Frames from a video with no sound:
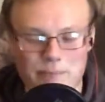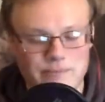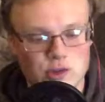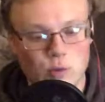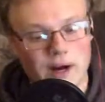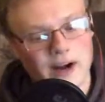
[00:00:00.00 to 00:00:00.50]

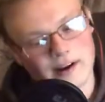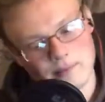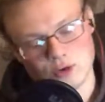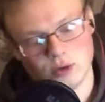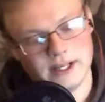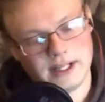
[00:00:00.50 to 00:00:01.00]
I'm swearing,
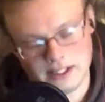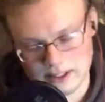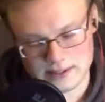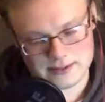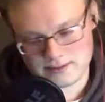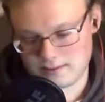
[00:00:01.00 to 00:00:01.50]
I'm
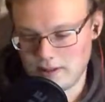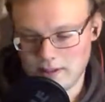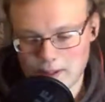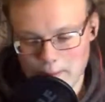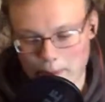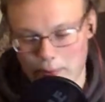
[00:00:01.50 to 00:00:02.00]
drinking, it's
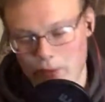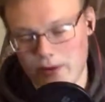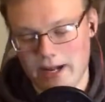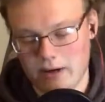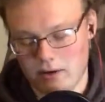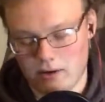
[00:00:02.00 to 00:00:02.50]

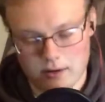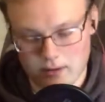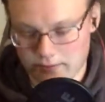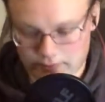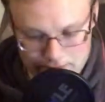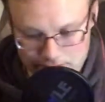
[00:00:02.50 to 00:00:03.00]
promoting
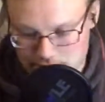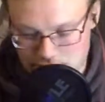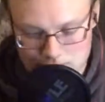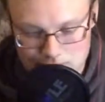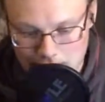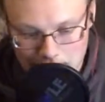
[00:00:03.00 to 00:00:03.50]
alcohol, it's
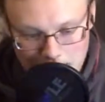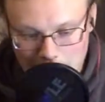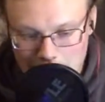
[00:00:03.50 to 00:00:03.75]
just